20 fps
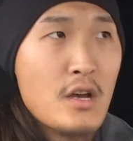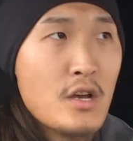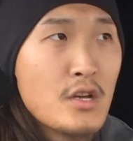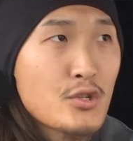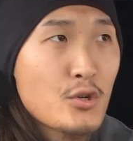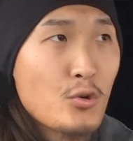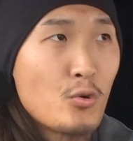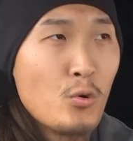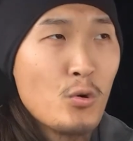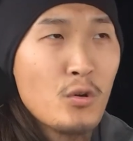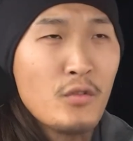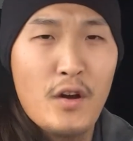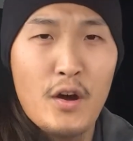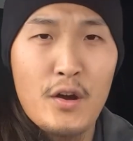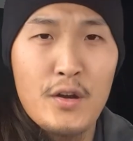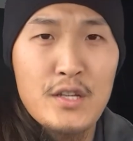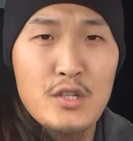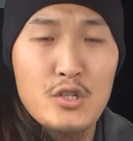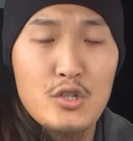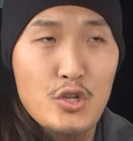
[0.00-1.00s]
So all of
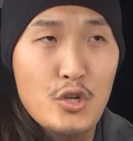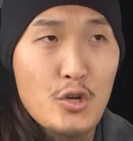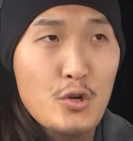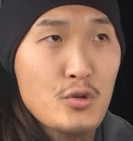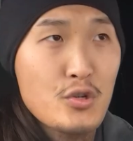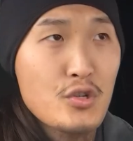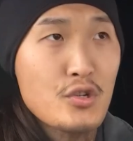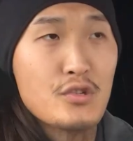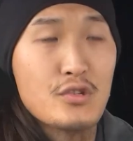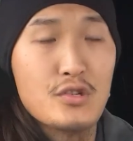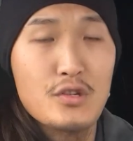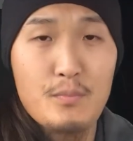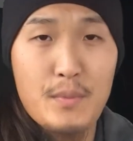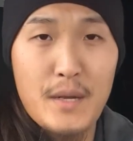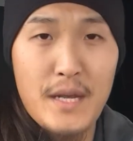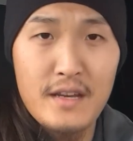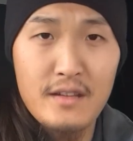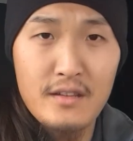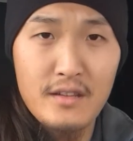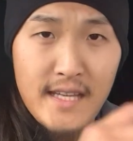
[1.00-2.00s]
our institutions,
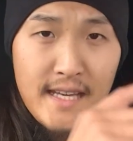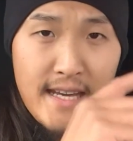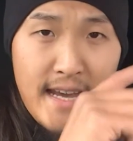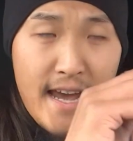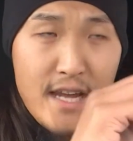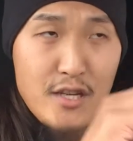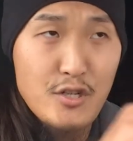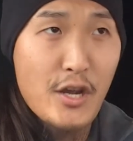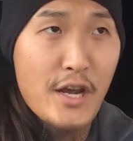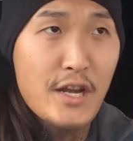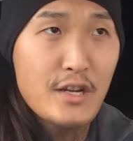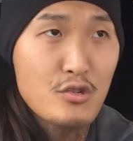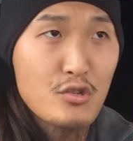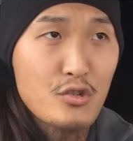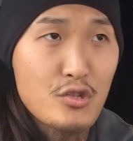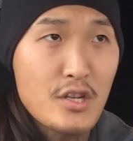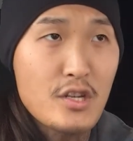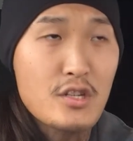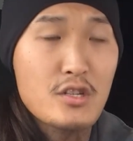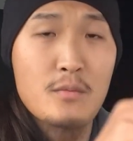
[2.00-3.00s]
be it the education
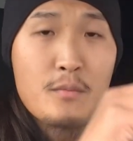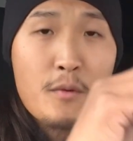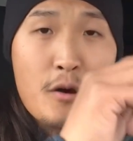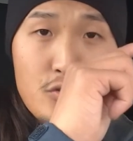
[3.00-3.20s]
system,